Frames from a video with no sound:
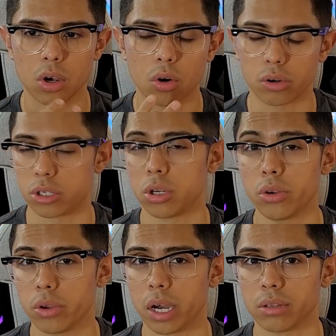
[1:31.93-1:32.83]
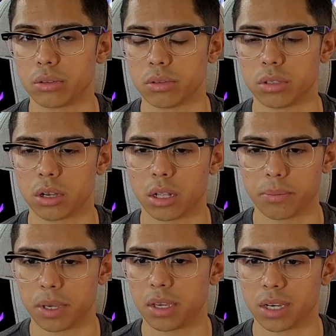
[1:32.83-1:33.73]
or show you how to install it
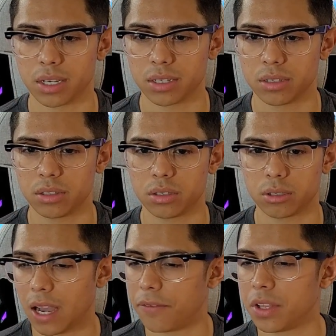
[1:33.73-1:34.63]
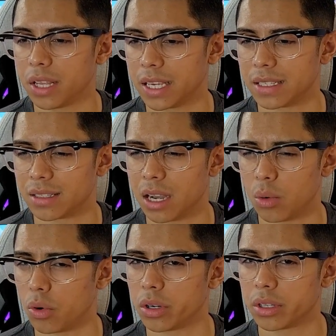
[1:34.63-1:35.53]
because I feel like it's not
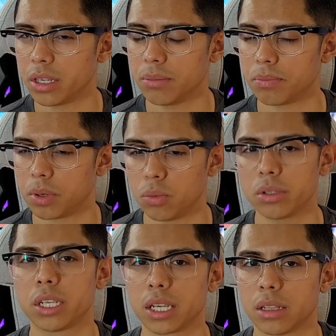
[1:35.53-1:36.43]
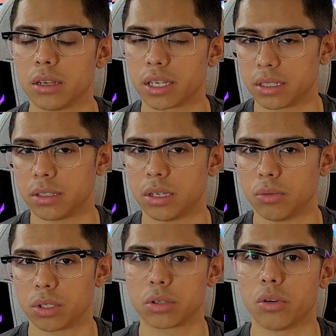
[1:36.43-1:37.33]
worth it, but we'll take a look and see
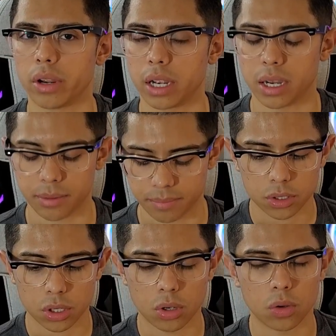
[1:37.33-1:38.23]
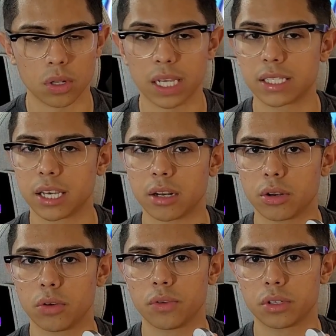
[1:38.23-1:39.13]
what's going on. So let's head
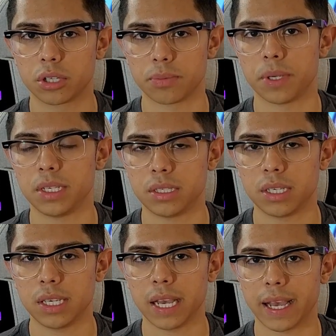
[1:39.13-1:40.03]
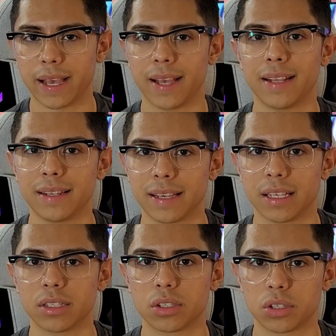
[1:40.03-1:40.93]
on over to the PC and
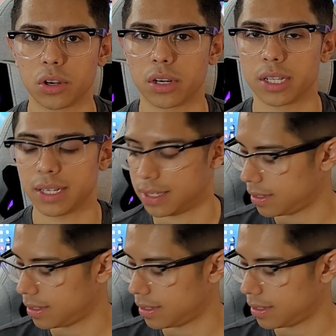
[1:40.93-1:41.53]
get started.